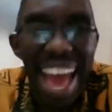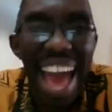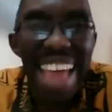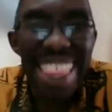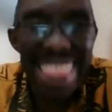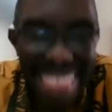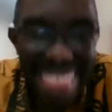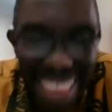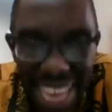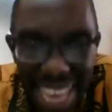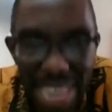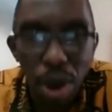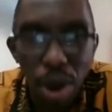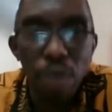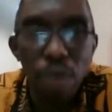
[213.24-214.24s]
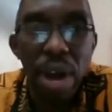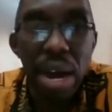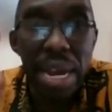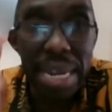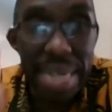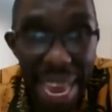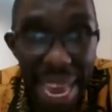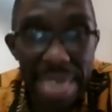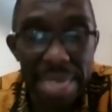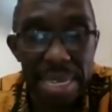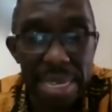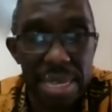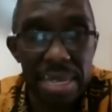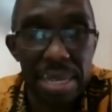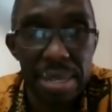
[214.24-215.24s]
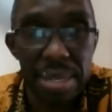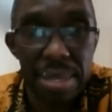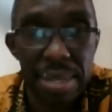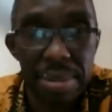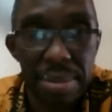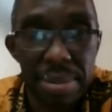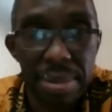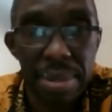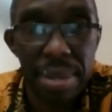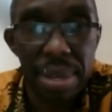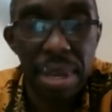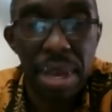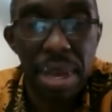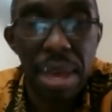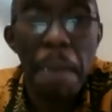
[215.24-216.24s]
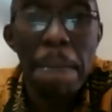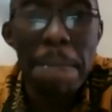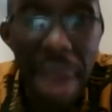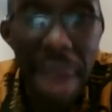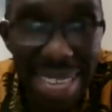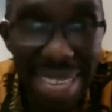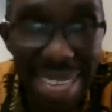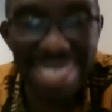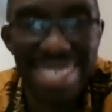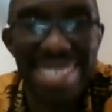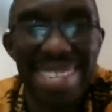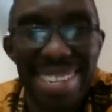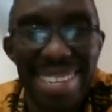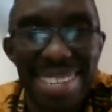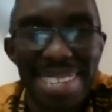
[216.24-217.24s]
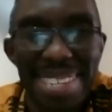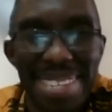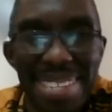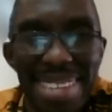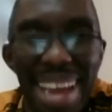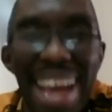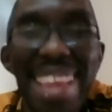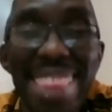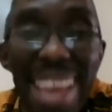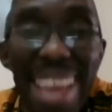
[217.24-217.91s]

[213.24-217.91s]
A third of our diet must be